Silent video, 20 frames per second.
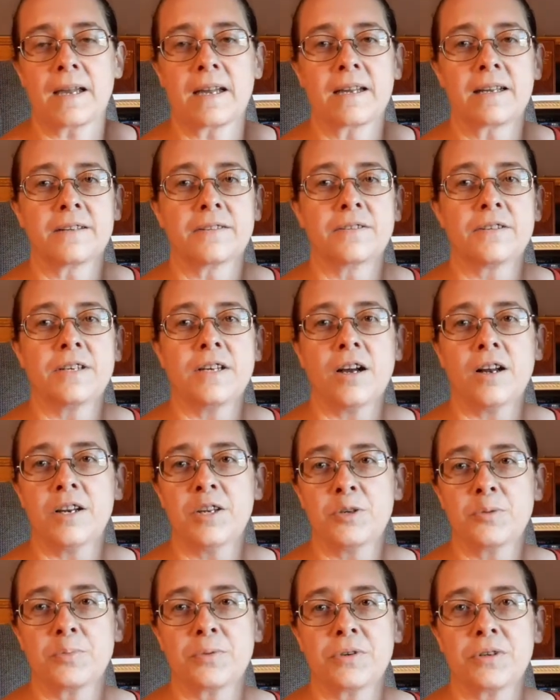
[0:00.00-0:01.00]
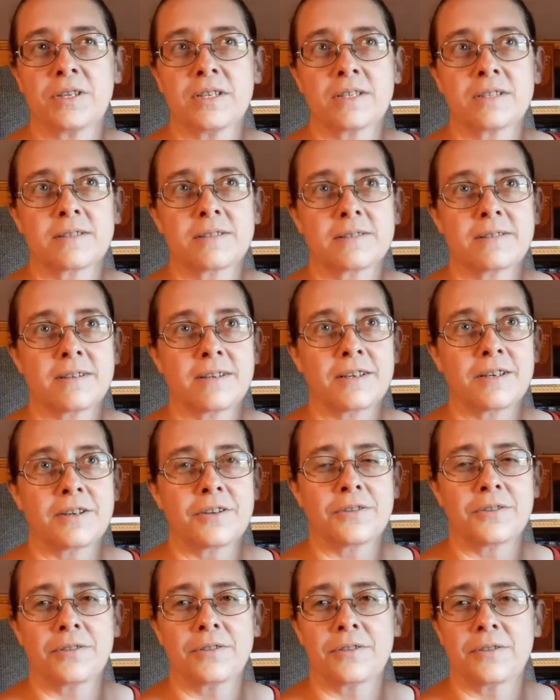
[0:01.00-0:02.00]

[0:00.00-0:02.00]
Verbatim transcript: And the audiobook is like